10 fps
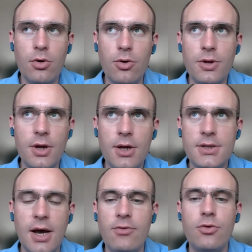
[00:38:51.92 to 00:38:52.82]

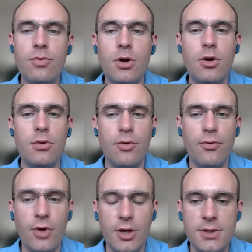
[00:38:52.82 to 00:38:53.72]
hotels have to be a lot more
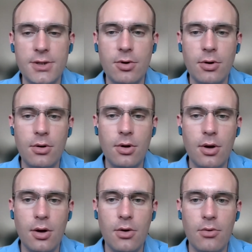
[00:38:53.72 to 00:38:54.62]
flexible
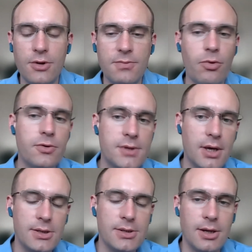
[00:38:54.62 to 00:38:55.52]
with both
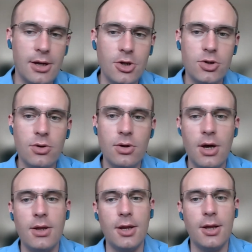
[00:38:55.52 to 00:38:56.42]
cancellation
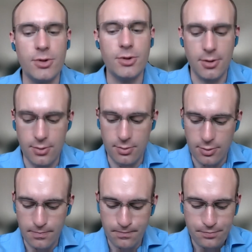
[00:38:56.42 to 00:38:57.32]
and deposit term.